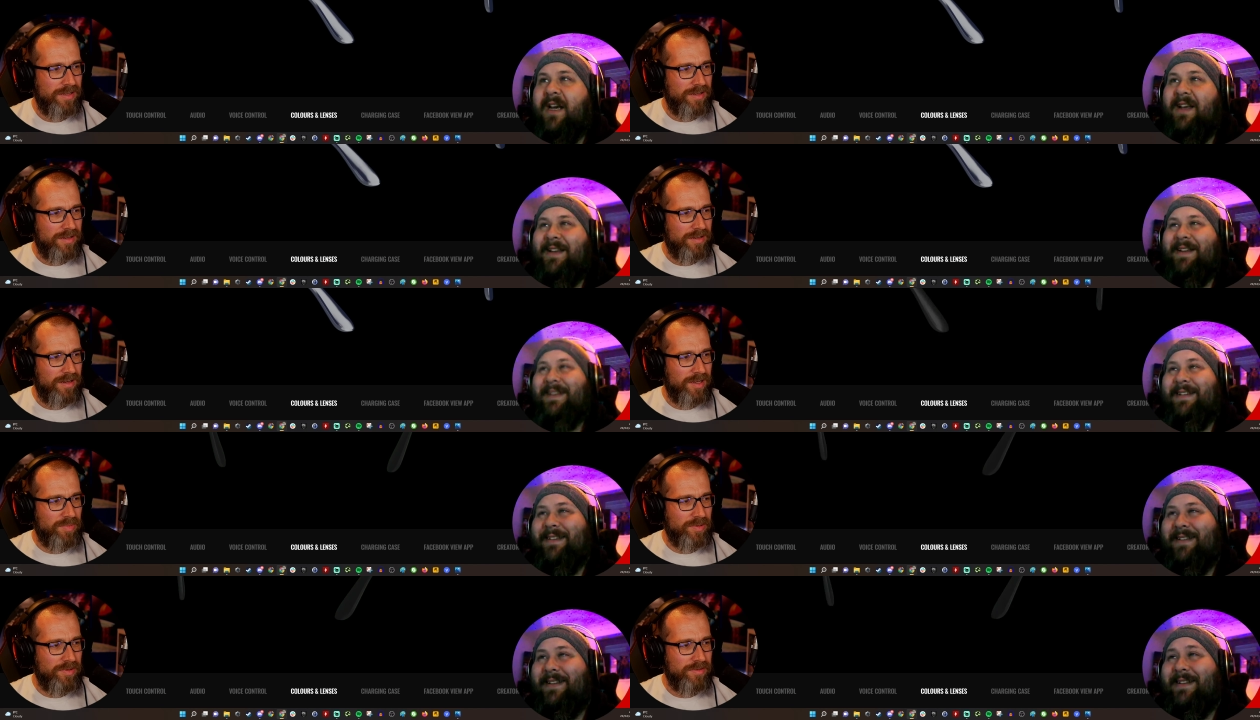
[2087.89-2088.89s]
Speaker 1: I like
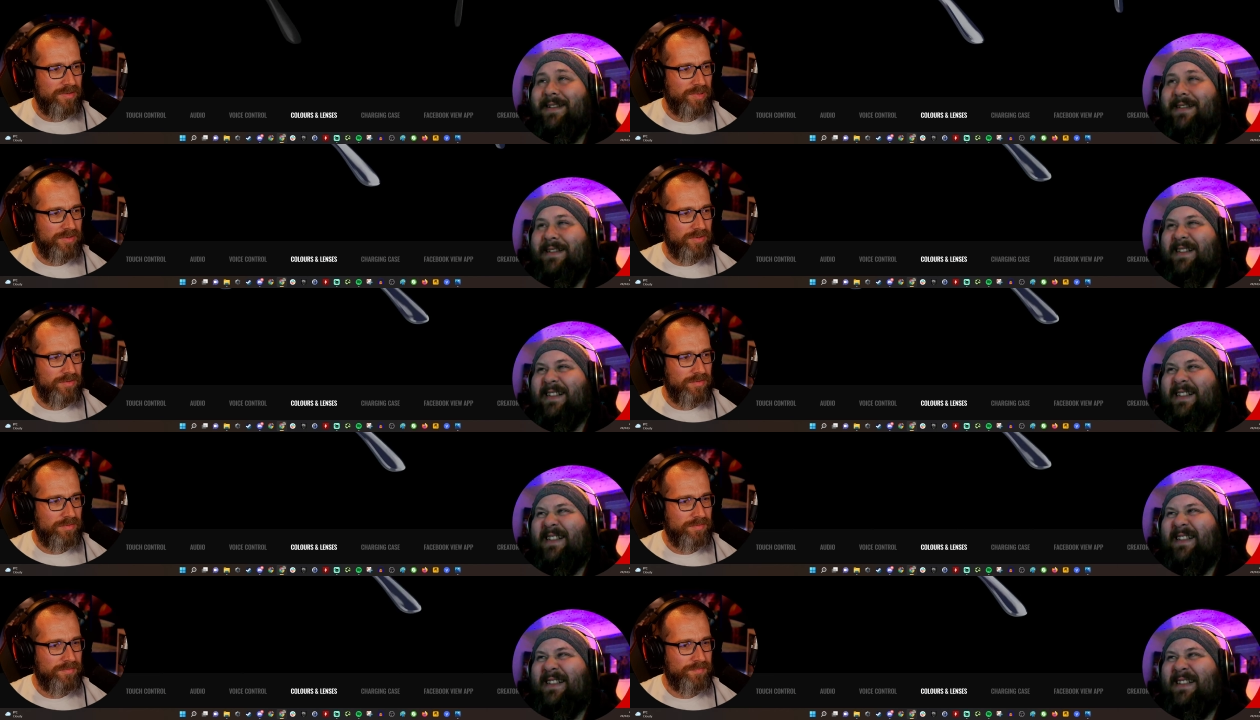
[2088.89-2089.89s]
blue though. Yeah. Blue's cool.
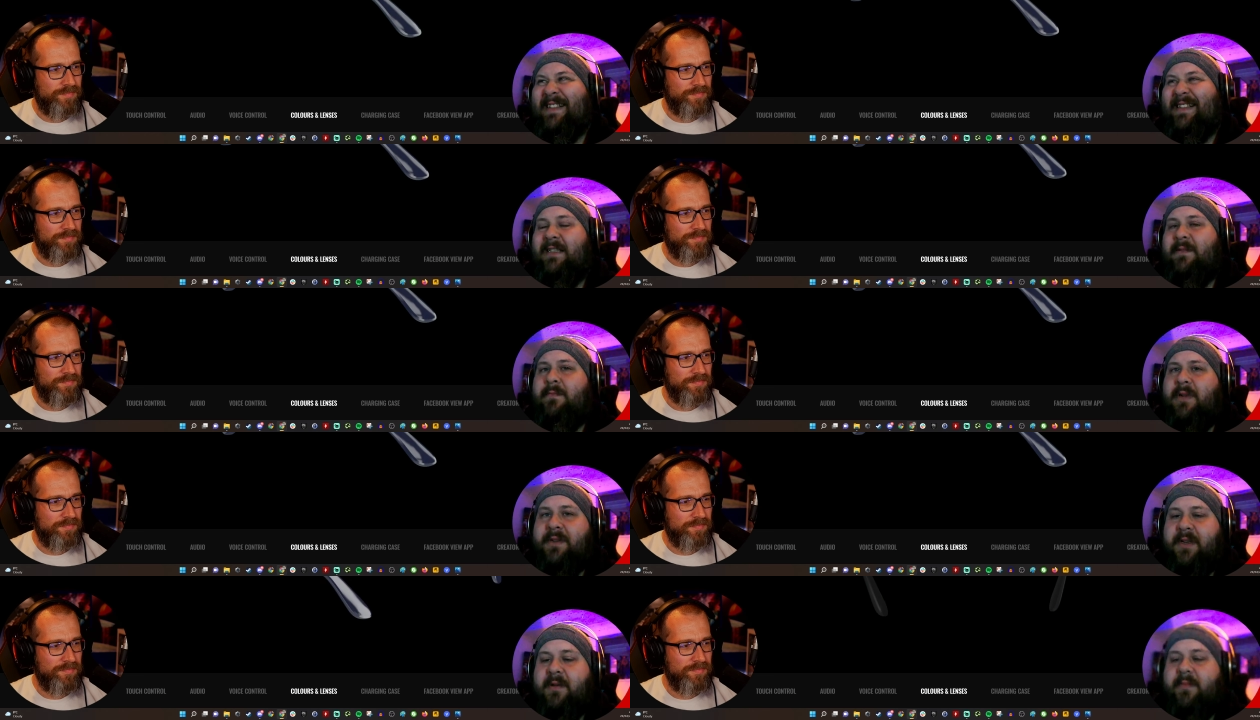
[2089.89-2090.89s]

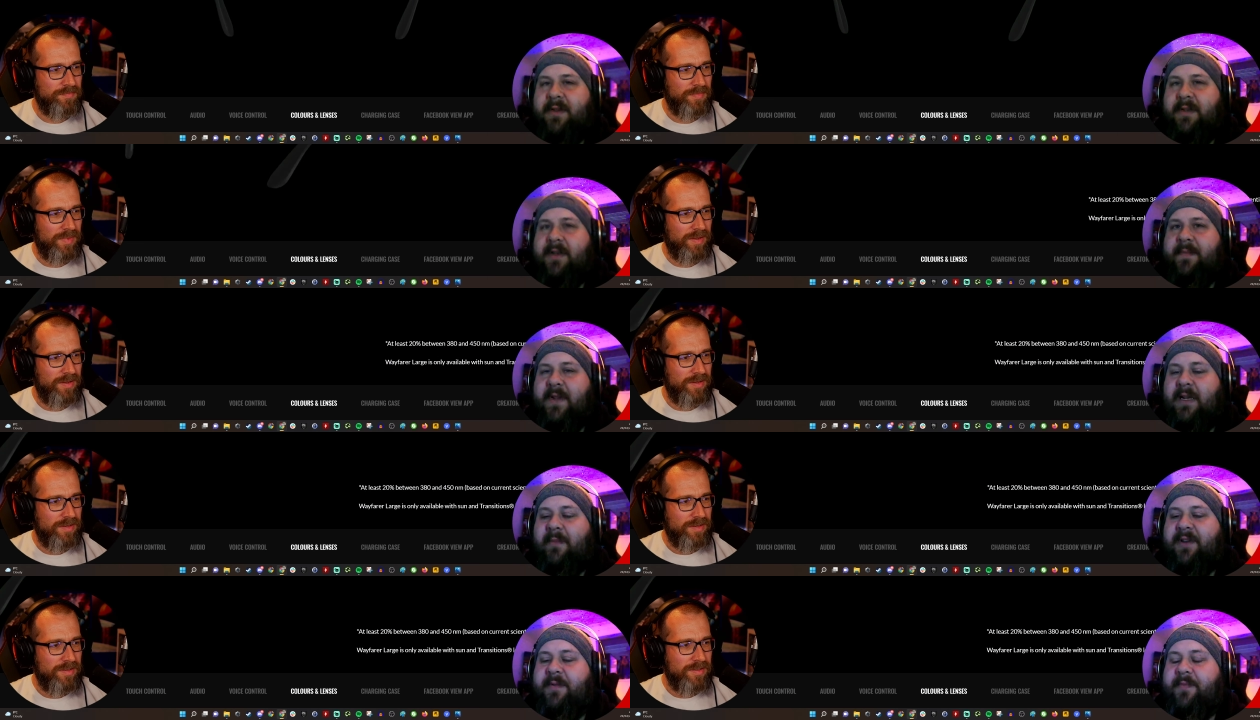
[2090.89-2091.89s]
Speaker 2: Blue's good. Blue's good. I
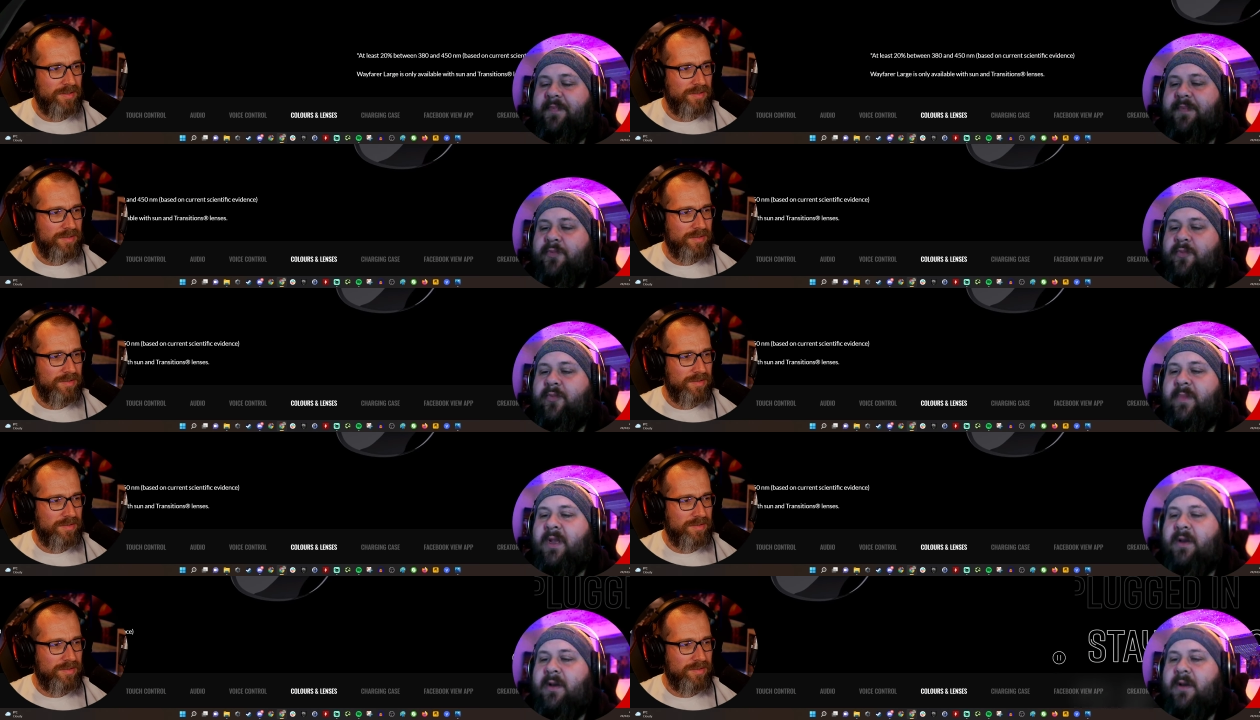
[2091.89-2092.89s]
like blue.
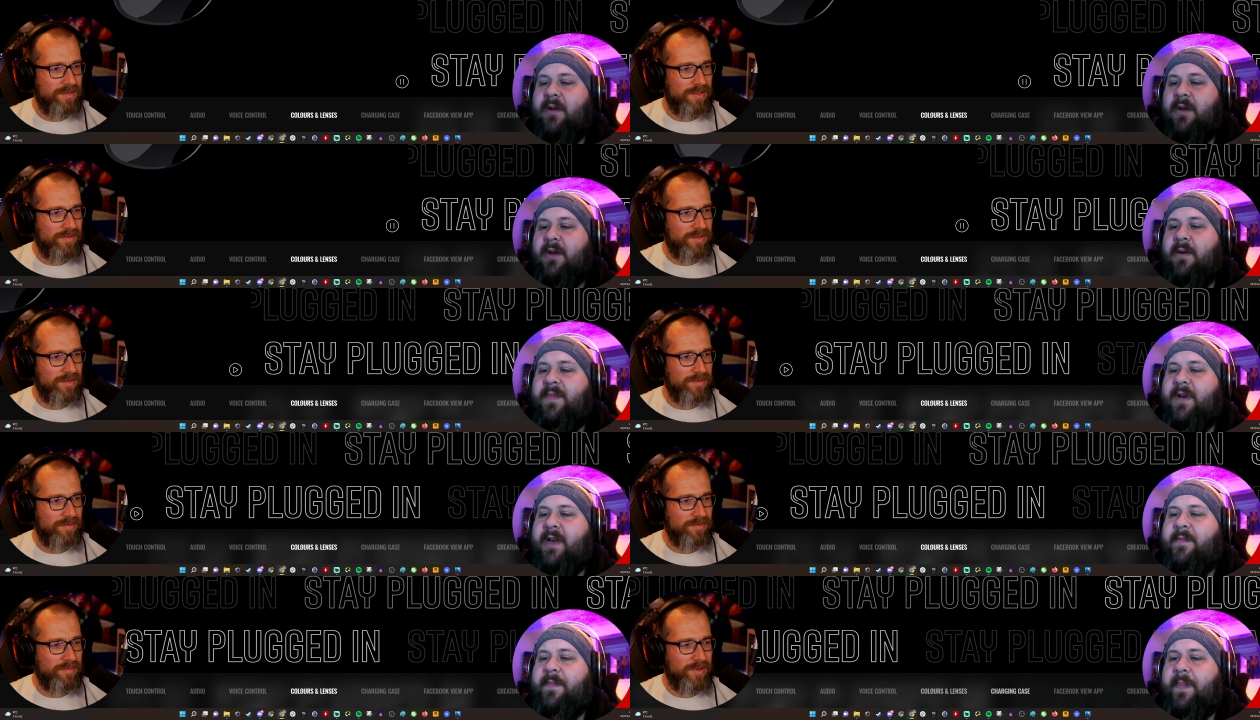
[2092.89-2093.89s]
Speaker 1: So there we go.
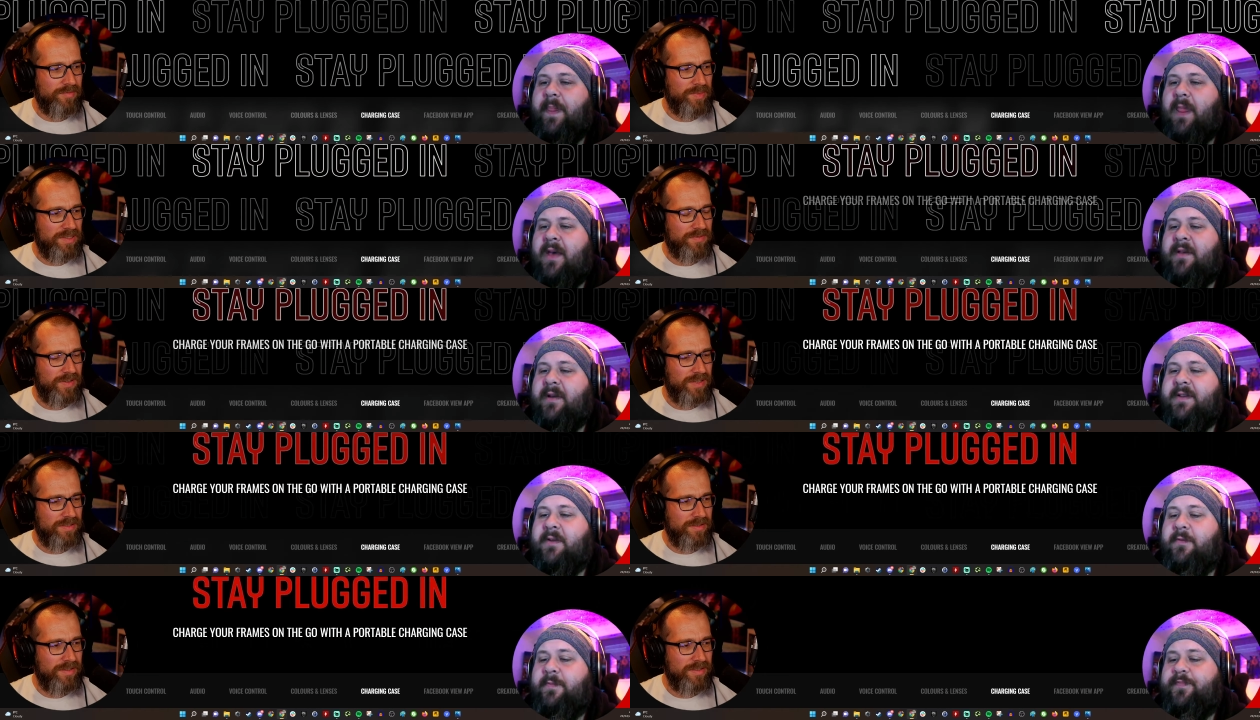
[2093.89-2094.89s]
Yeah. We have mixed
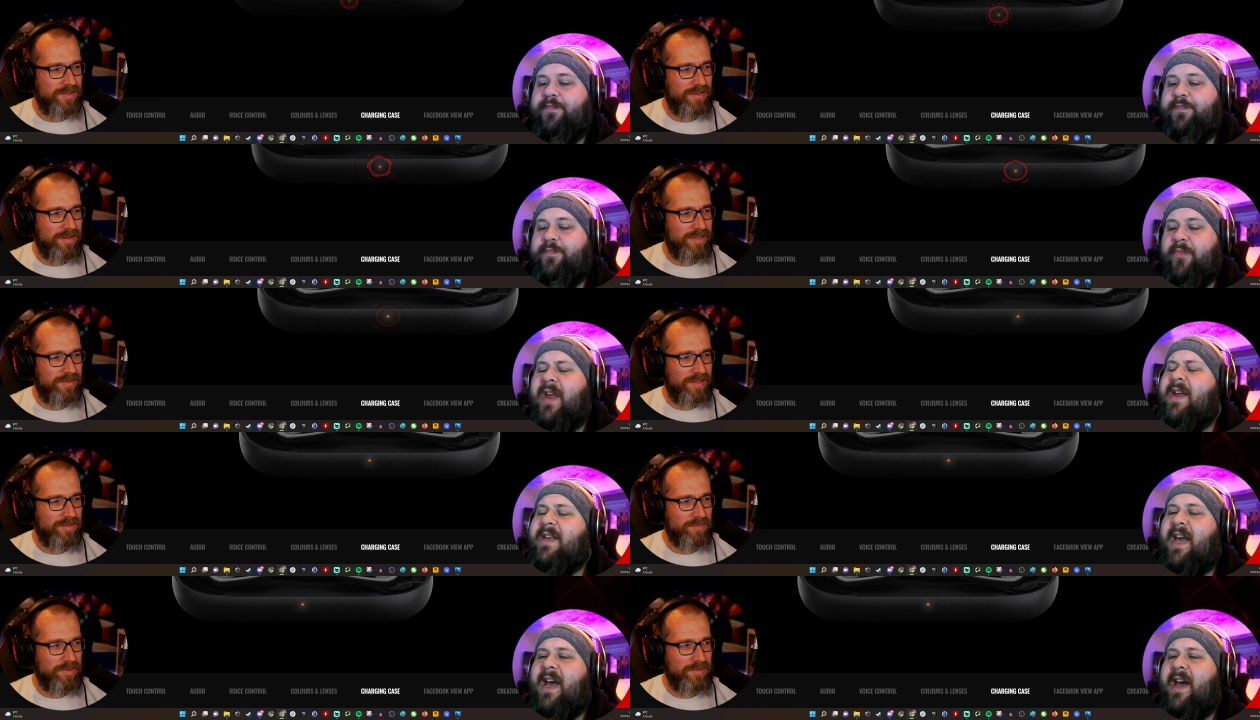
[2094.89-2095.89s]
feelings on cool. this. I think
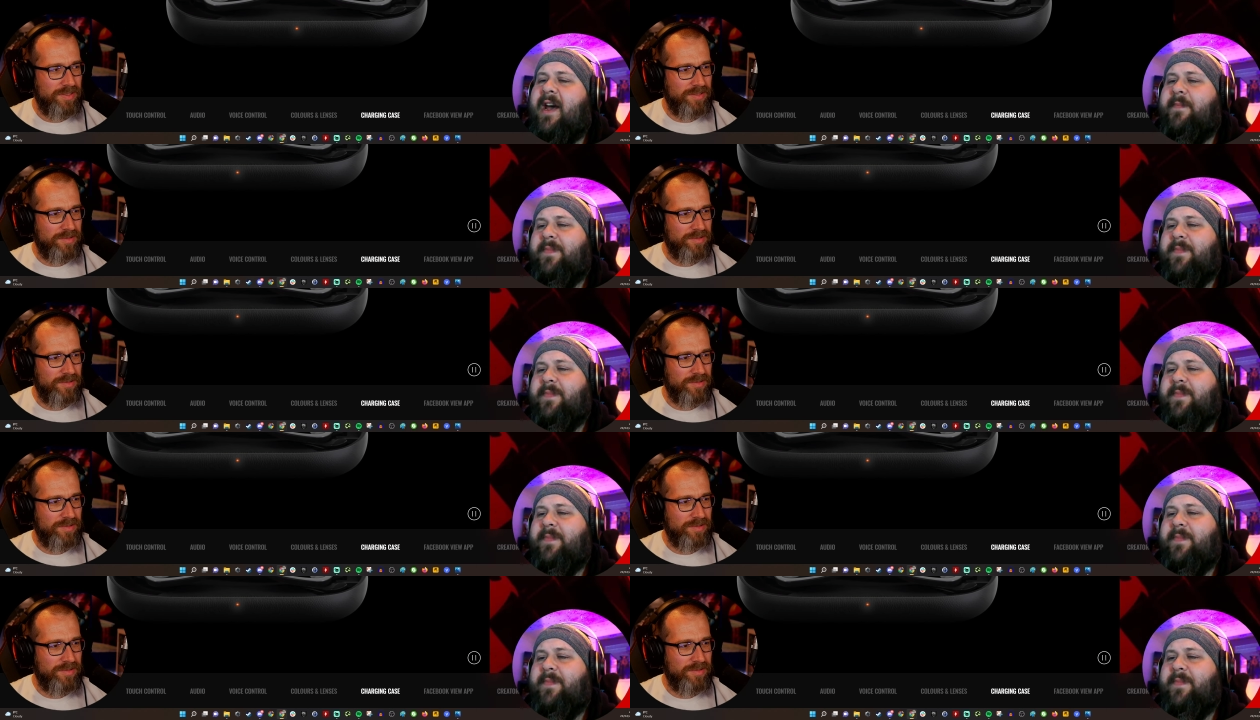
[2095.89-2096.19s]
it would be yeah. really